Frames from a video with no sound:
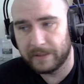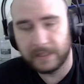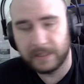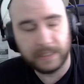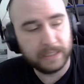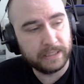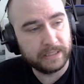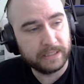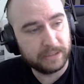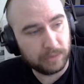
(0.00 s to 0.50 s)

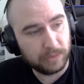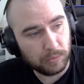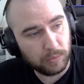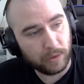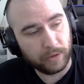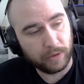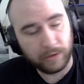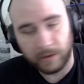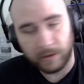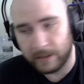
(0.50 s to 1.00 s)
is the
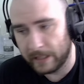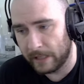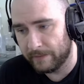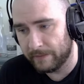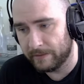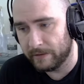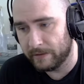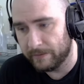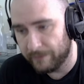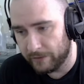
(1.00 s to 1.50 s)
one I
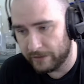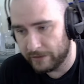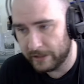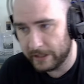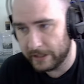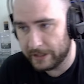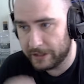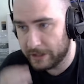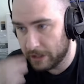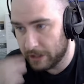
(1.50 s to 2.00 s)
have in the
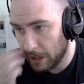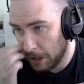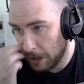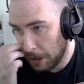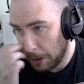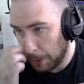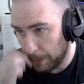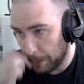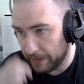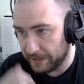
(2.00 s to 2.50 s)
footage,
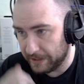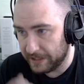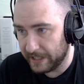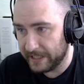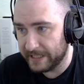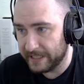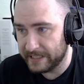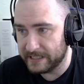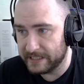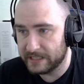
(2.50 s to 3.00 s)
which
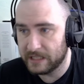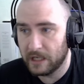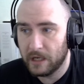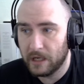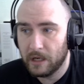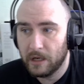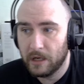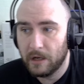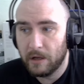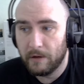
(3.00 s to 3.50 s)
is
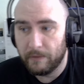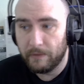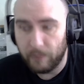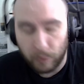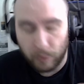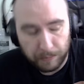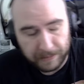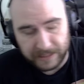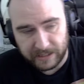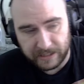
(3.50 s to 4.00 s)

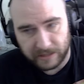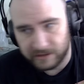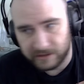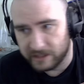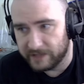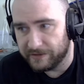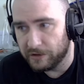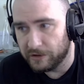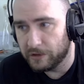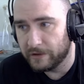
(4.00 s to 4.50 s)
4-piece
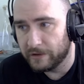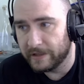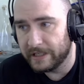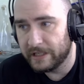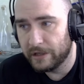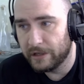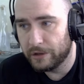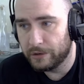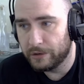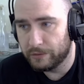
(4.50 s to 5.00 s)
Hunter's
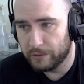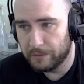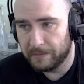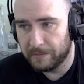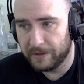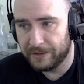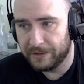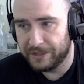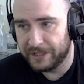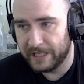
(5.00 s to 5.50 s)
Fury,
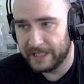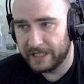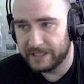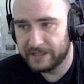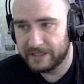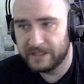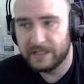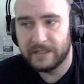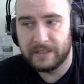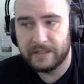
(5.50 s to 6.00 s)
Grupo
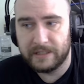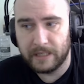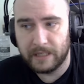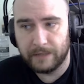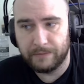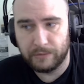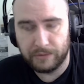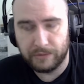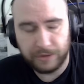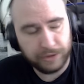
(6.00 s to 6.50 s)
chest,
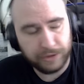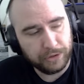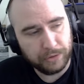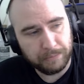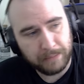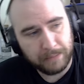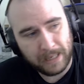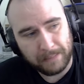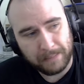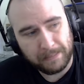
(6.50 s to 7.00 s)
Devil's Due
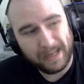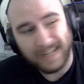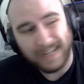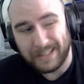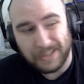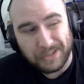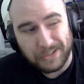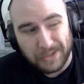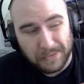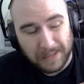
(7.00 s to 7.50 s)

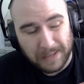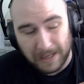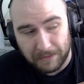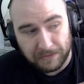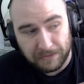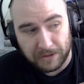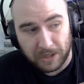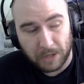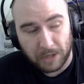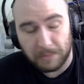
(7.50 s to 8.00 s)
backpack. You don't have
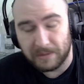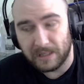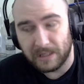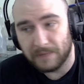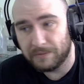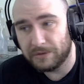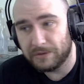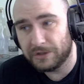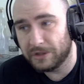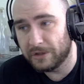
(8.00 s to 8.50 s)
to go with
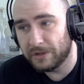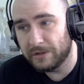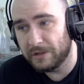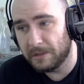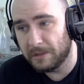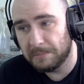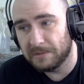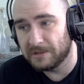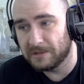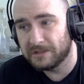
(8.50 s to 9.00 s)
Devil's Due, you
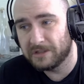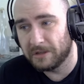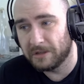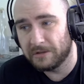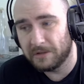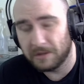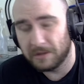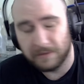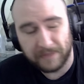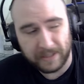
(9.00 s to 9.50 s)
could put a
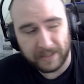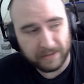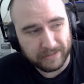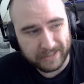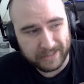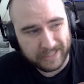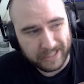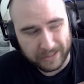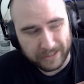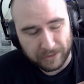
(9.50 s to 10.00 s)
Sokolov here and
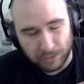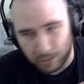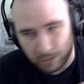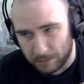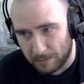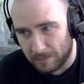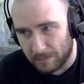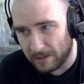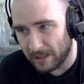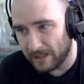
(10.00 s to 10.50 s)
just get a
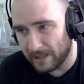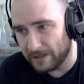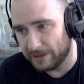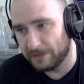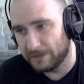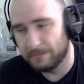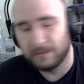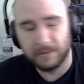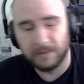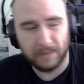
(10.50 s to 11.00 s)
normal
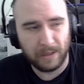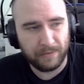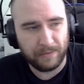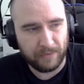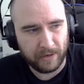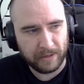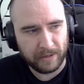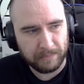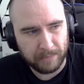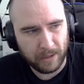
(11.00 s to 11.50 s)
clutch, but I
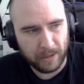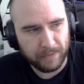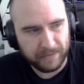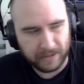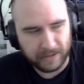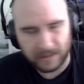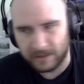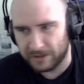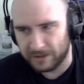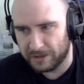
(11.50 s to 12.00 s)
find
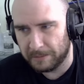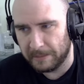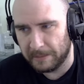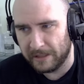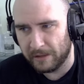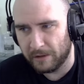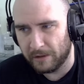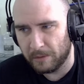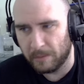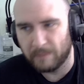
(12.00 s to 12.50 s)
perfect clutch to be
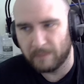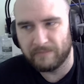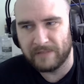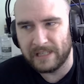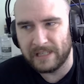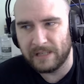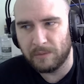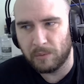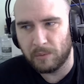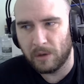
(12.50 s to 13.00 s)
the only one
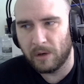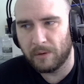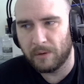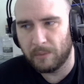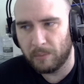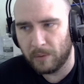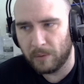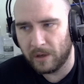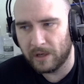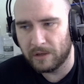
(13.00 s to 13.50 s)
really
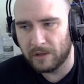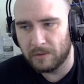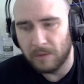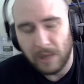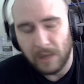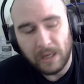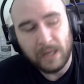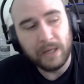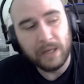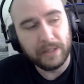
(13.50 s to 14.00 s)
worthwhile.
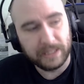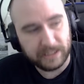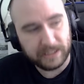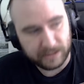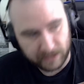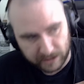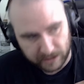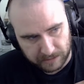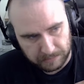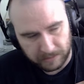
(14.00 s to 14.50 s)
This
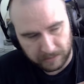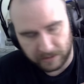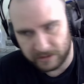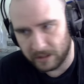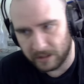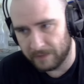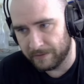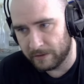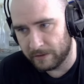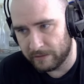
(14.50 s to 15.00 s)
does put us
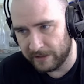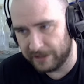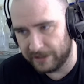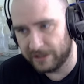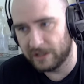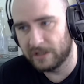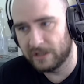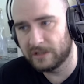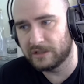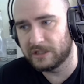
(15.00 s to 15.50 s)
over crit
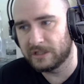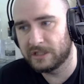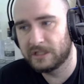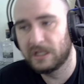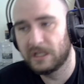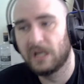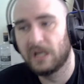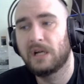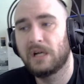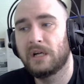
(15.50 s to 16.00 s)
chance.
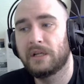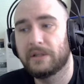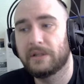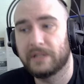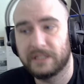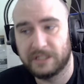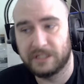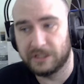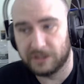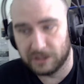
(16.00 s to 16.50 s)

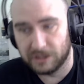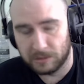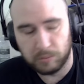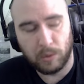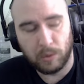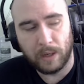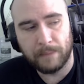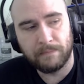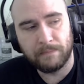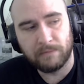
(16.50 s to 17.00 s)
This is just
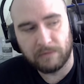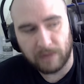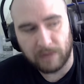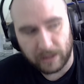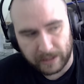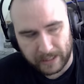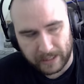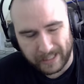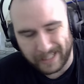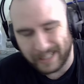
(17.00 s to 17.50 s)
what I'm
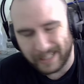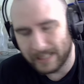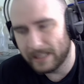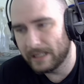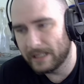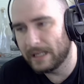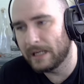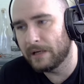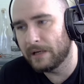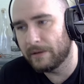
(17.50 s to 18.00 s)
running.
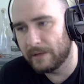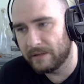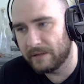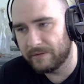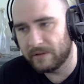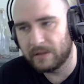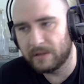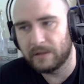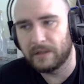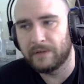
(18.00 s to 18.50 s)

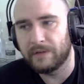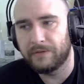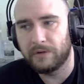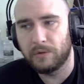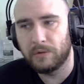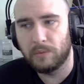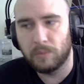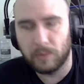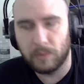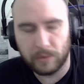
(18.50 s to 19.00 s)
However, if
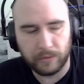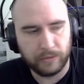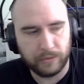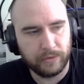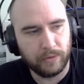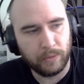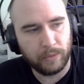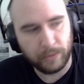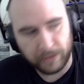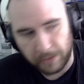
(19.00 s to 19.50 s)
you
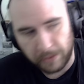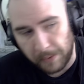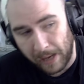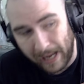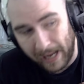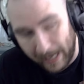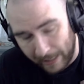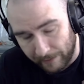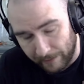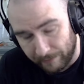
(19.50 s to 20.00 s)
want, or you
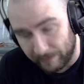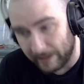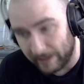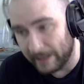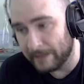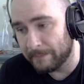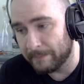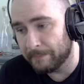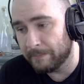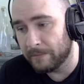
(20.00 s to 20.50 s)
have
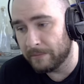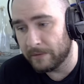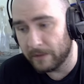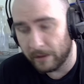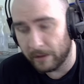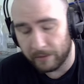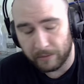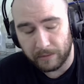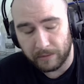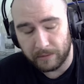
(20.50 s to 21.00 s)

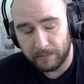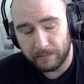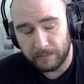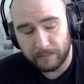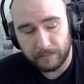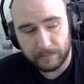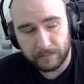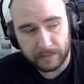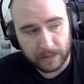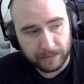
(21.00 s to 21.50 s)
another
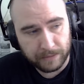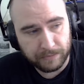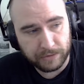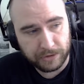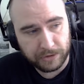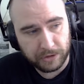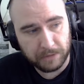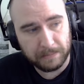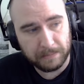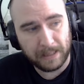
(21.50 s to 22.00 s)

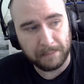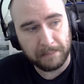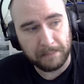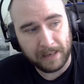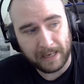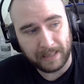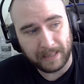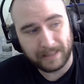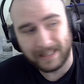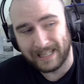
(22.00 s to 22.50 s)
Devil's Due
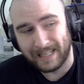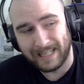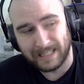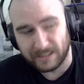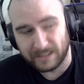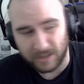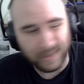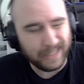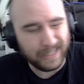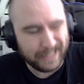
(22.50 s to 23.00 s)
backpack that
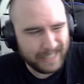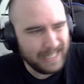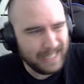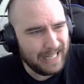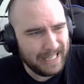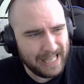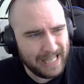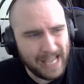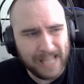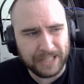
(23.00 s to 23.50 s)
has
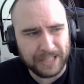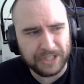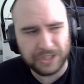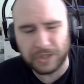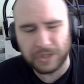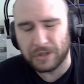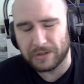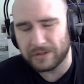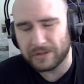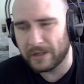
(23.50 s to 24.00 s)
ideally
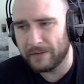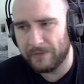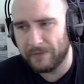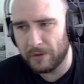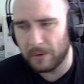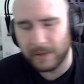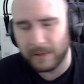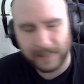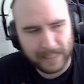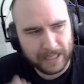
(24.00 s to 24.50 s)
headshot, I
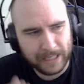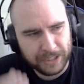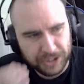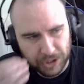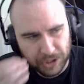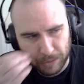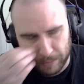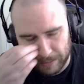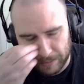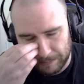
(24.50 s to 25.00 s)
feel like
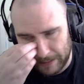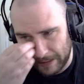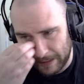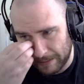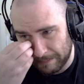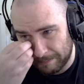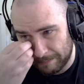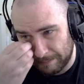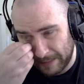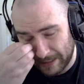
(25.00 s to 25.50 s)
headshot would be
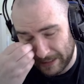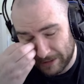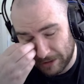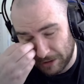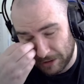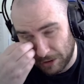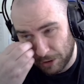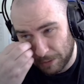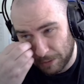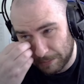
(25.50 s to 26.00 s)
the better
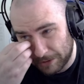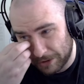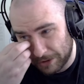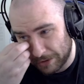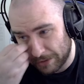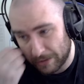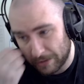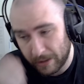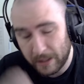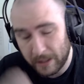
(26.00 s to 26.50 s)

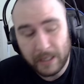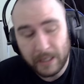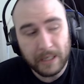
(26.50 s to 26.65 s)
option.